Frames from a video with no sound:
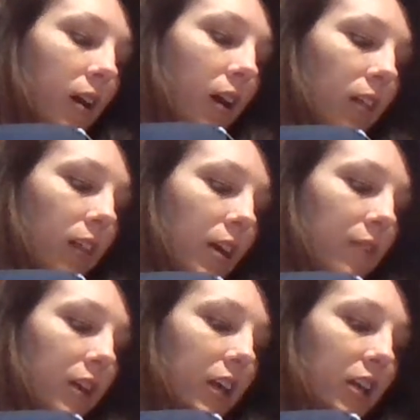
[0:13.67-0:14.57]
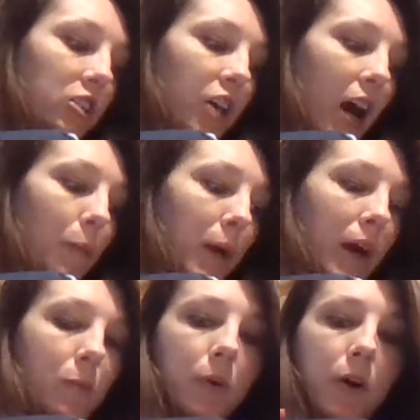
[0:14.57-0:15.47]
11-inch
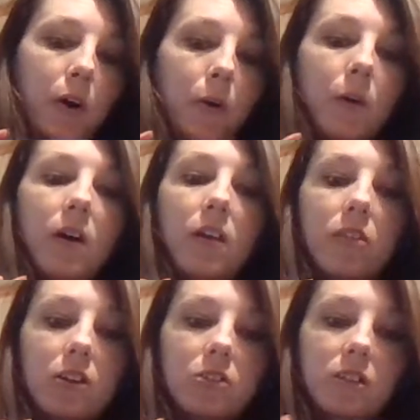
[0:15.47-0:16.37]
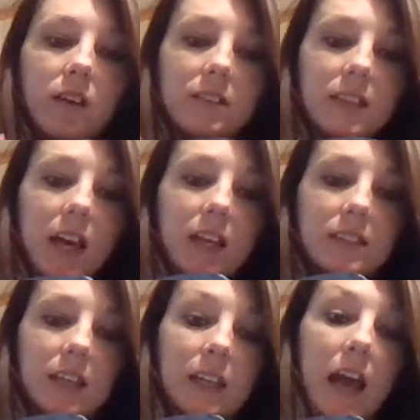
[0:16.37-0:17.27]
iPad Pro, the
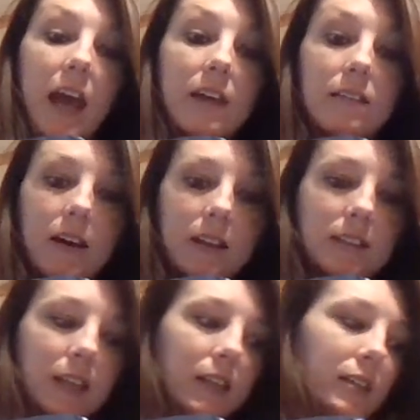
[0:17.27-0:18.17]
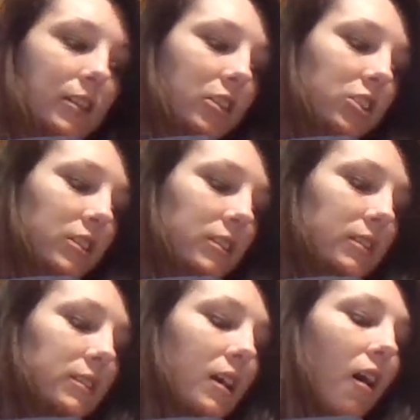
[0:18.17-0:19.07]
2018 and 19
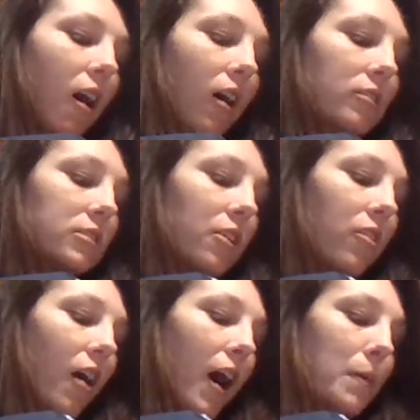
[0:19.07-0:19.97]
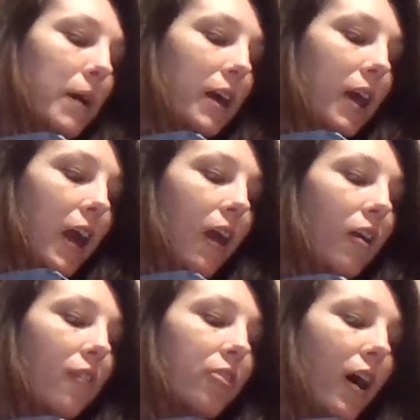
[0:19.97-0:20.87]
editions, also the iPad
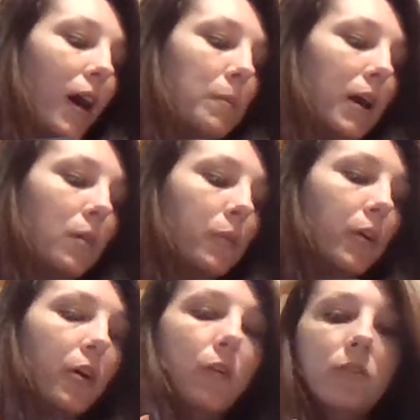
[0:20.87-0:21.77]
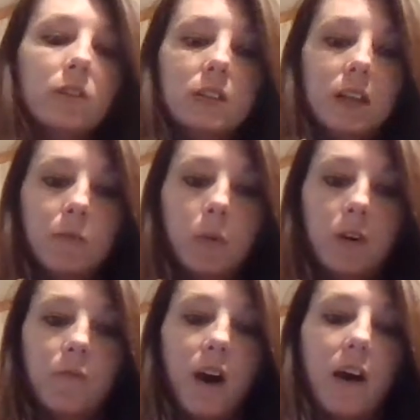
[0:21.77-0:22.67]
Air, the iPad Pro, the
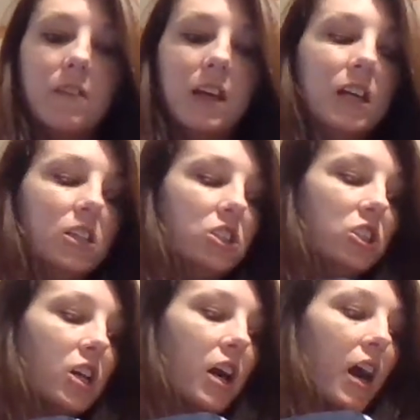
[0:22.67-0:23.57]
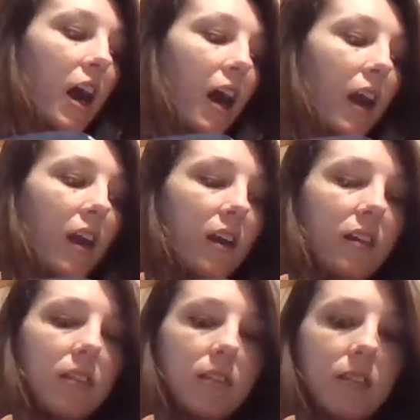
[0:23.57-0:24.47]
10.5-inch,
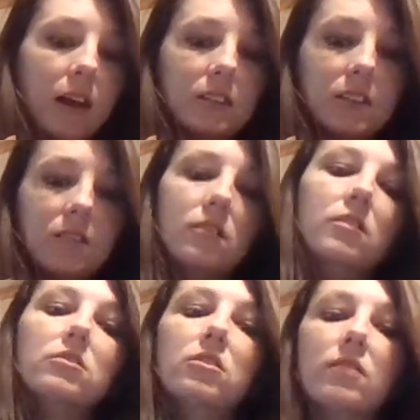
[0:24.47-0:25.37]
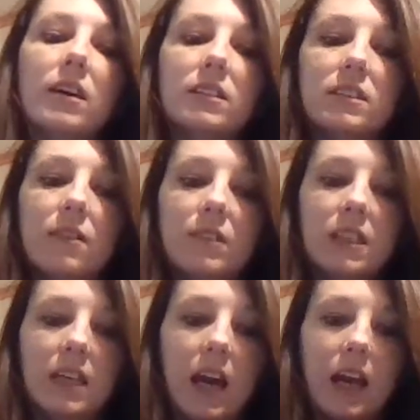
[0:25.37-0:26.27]
and that's in the
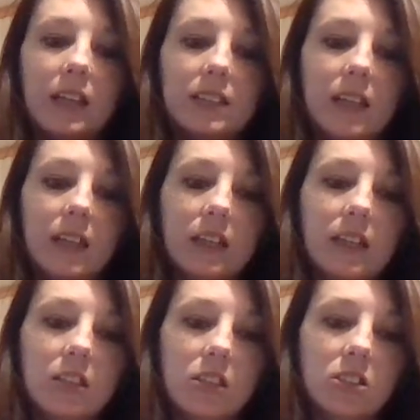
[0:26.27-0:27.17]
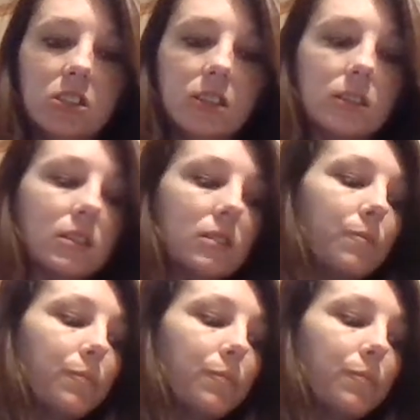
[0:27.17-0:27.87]
2017-18 editions